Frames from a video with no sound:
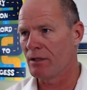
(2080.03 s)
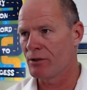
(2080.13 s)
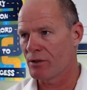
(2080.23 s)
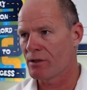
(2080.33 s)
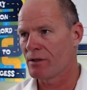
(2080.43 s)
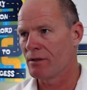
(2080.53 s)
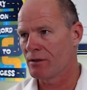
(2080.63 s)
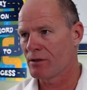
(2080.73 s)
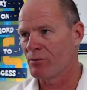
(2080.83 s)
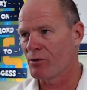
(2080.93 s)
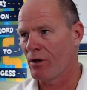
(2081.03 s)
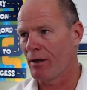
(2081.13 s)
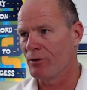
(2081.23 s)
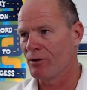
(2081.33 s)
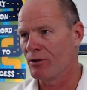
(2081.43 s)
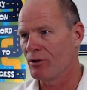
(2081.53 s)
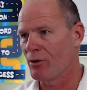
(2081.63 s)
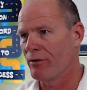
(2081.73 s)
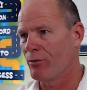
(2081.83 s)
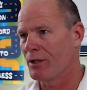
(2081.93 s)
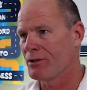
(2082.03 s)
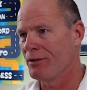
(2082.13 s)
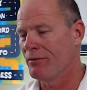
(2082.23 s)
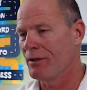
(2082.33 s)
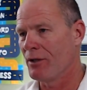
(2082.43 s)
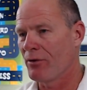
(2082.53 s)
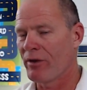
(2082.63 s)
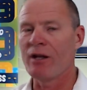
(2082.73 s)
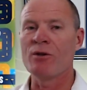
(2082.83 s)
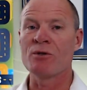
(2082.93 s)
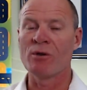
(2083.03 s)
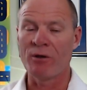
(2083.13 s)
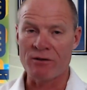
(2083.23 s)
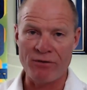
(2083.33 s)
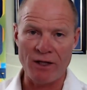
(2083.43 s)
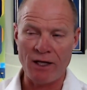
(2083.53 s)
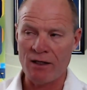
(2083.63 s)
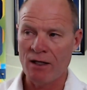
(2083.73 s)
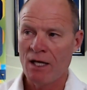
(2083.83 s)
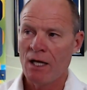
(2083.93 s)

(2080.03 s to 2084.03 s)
Just subscribed and enjoyed watching your video. Thank you so much for that.